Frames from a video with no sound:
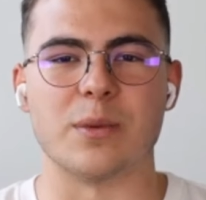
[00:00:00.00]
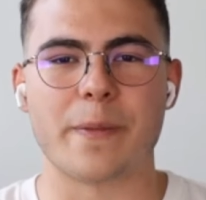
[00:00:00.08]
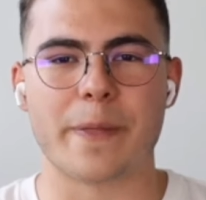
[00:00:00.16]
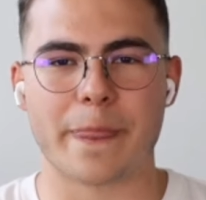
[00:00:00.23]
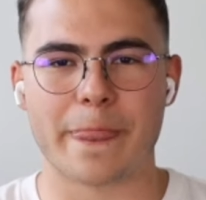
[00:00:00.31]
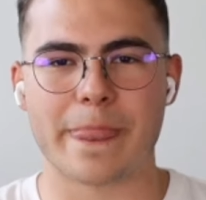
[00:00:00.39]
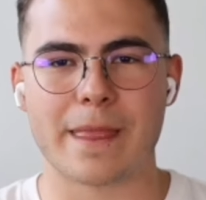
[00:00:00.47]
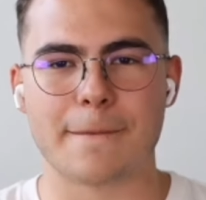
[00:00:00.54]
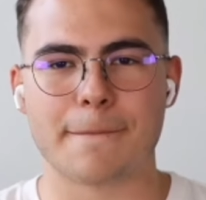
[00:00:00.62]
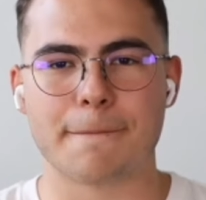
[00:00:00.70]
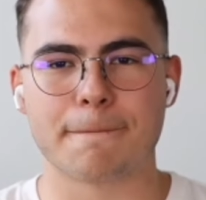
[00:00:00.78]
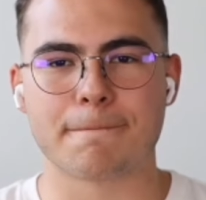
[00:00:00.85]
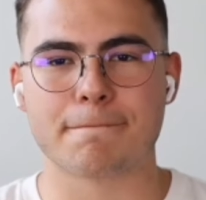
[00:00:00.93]
Yeah, so the
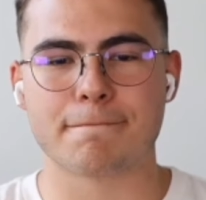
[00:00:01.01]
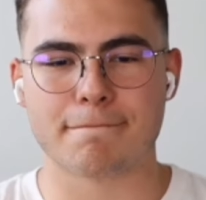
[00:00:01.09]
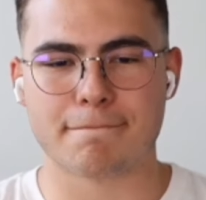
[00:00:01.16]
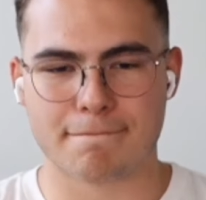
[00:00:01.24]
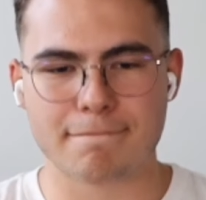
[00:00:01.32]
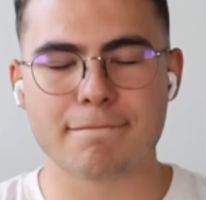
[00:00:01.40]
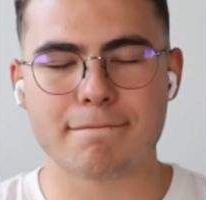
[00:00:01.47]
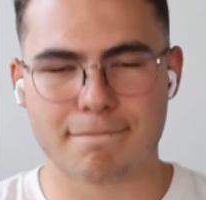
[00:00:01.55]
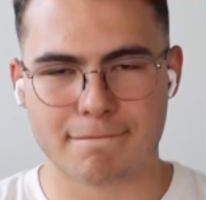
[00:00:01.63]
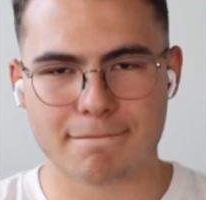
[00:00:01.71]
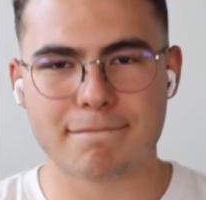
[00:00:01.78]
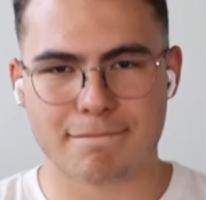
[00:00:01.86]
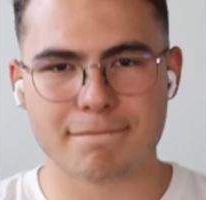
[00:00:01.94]
launch is planned
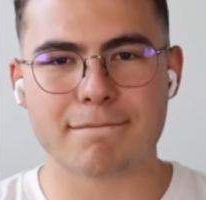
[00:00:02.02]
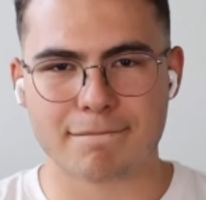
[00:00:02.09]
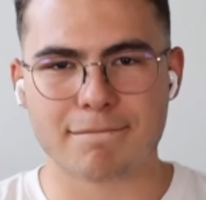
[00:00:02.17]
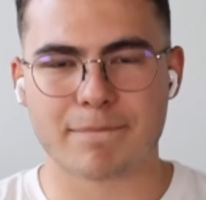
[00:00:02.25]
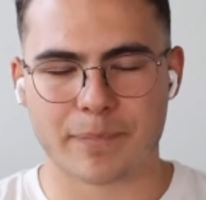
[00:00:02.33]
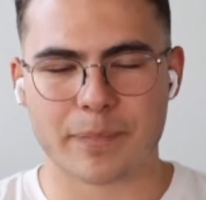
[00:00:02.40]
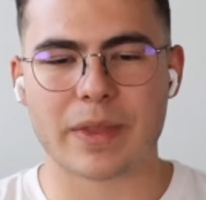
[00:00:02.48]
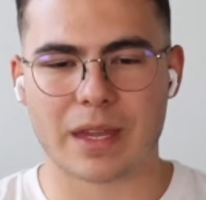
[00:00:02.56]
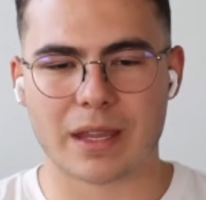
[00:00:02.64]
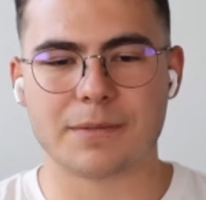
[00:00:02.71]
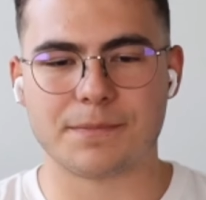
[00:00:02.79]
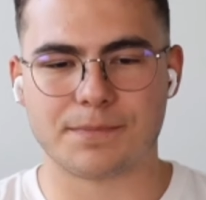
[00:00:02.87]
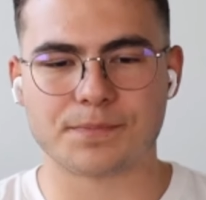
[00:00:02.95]
5 to 7
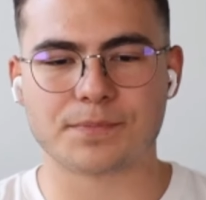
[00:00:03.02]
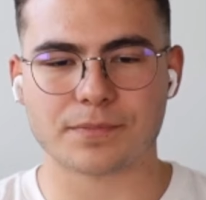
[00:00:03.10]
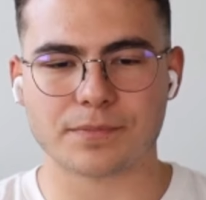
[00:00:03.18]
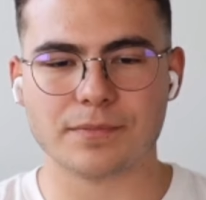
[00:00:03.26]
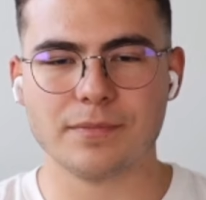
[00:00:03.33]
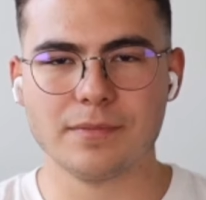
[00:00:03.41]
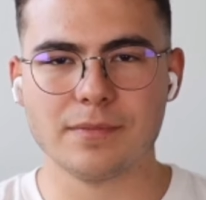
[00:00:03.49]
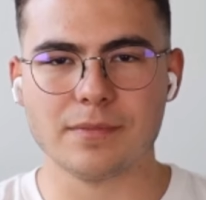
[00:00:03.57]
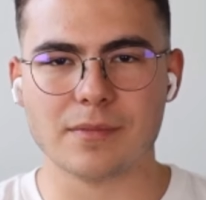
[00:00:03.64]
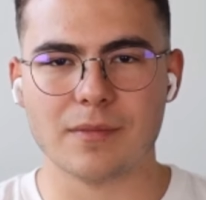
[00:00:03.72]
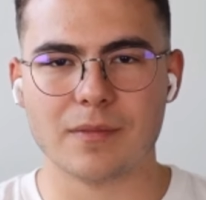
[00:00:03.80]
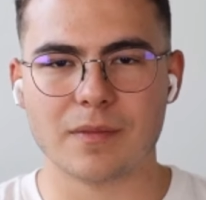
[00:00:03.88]
weeks from now, right?